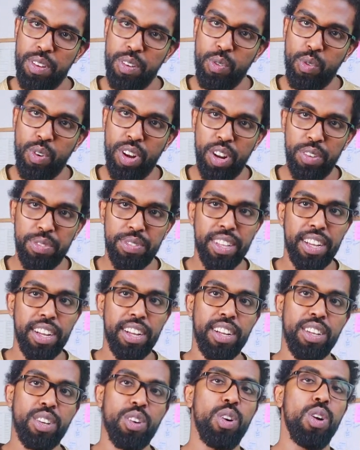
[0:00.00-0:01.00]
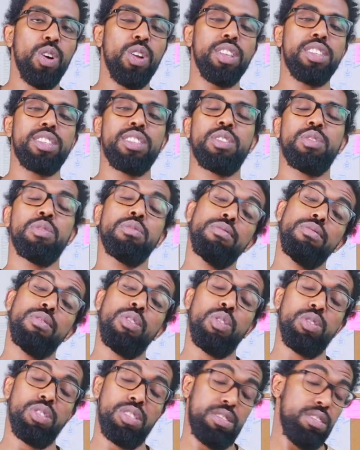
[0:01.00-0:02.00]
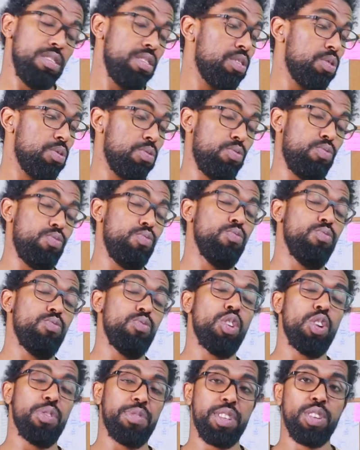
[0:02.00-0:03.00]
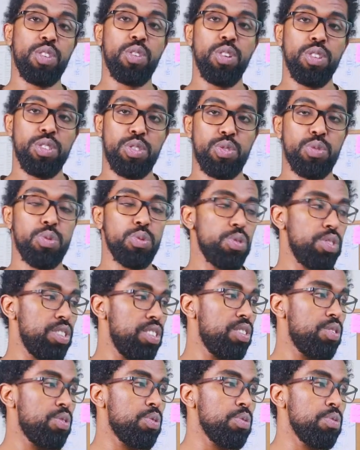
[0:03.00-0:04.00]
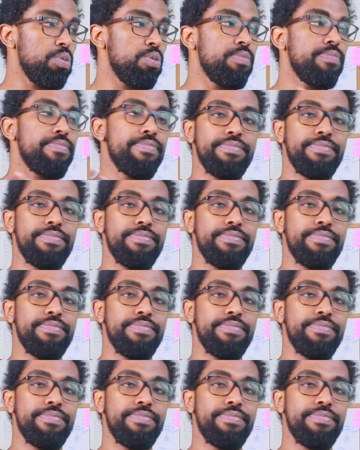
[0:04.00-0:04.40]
one of the goals, or one of the goals too, is to